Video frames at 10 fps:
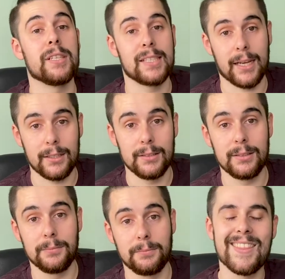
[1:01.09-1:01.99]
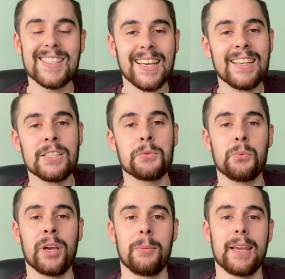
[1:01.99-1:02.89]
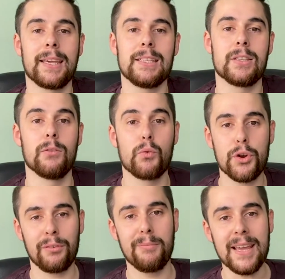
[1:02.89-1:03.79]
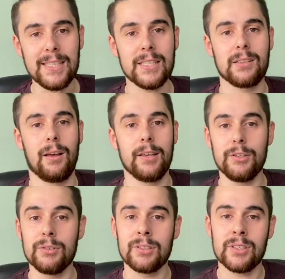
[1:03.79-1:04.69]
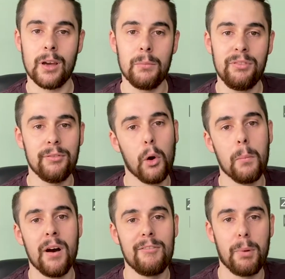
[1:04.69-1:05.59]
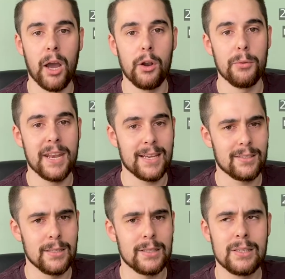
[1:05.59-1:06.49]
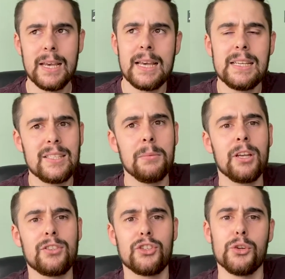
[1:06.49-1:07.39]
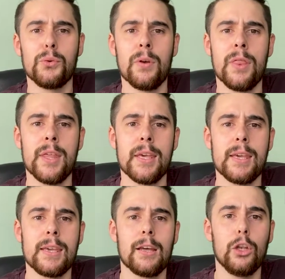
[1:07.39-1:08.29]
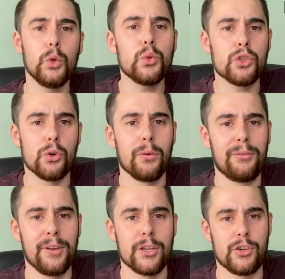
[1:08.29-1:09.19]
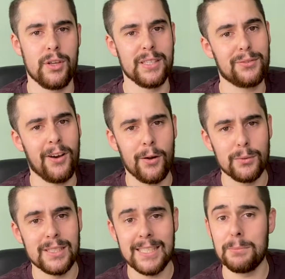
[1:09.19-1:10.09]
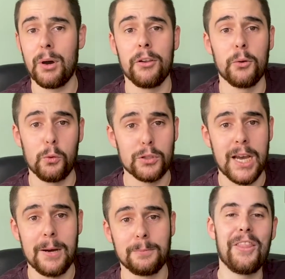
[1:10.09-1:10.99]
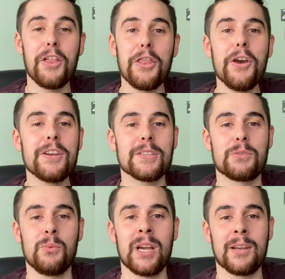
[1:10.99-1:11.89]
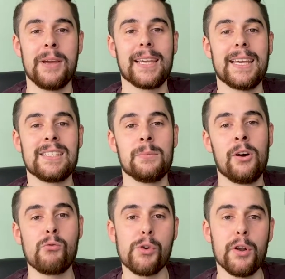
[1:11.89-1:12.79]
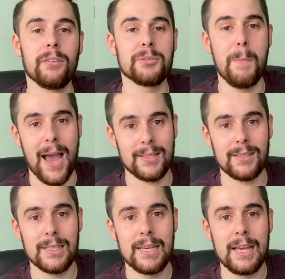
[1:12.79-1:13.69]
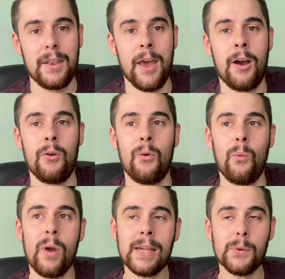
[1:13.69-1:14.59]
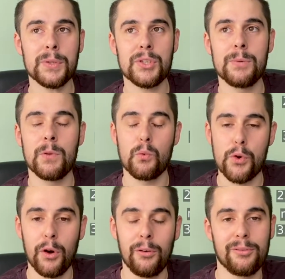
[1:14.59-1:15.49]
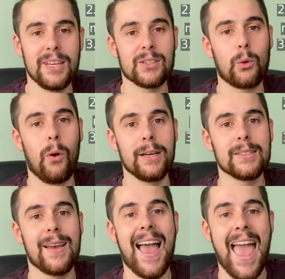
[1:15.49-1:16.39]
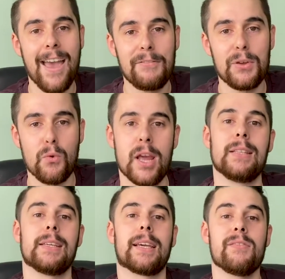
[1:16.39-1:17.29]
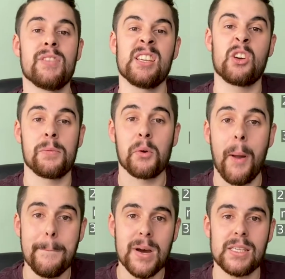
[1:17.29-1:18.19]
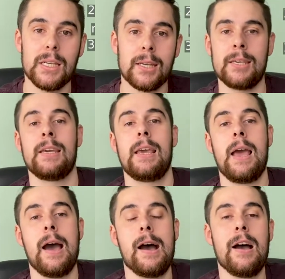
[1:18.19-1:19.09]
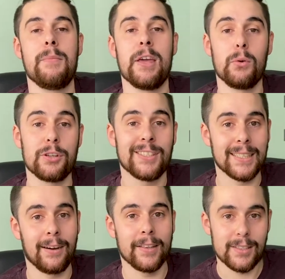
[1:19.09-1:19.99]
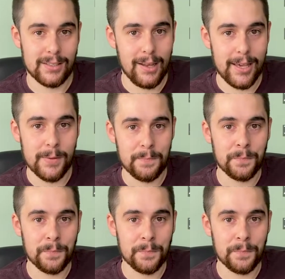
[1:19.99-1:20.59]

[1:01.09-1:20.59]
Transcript: second. The second assumption we're going to make is that Rudolph makes this light using some form of bioluminescence, similar to the loose jaw fish that is found deep underwater. The third assumption we're going to make is about Rudolph's mass. Now, we're going to assume that Rudolph is quite a heavy reindeer, given that he's got to be quite muscly in order to guide the sleigh.